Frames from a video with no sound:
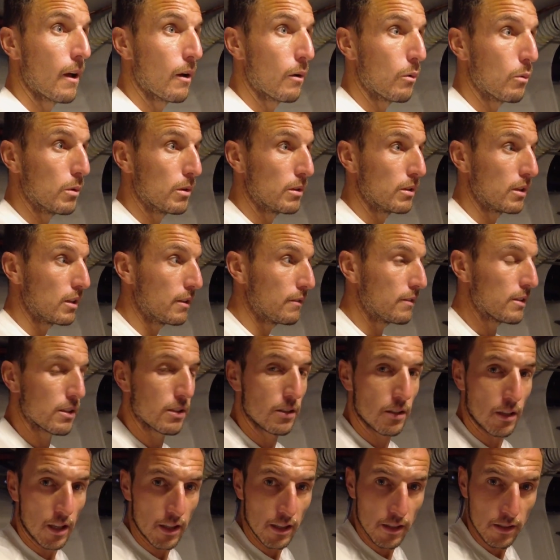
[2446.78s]
where none of the
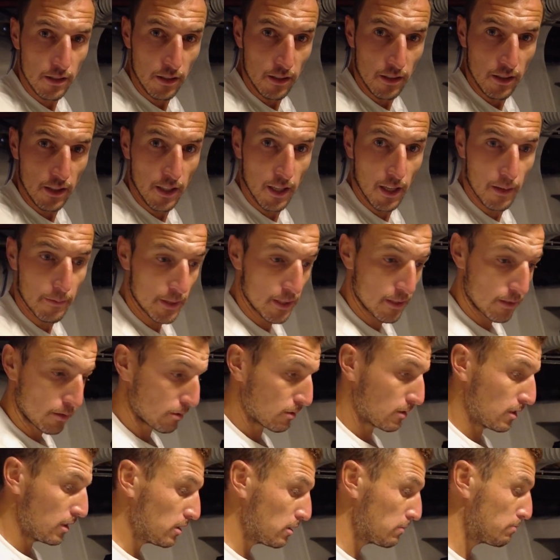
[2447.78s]
salt is going to come in. So
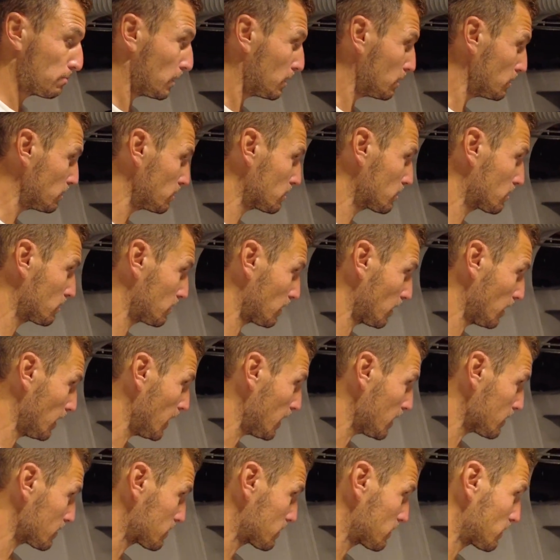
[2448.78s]
this boat is going to
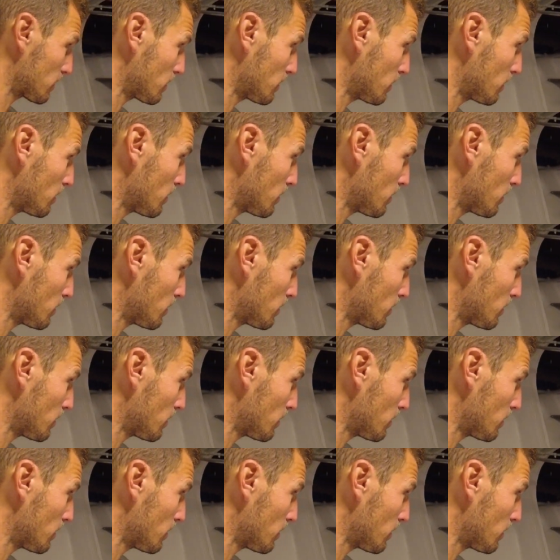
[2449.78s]
last.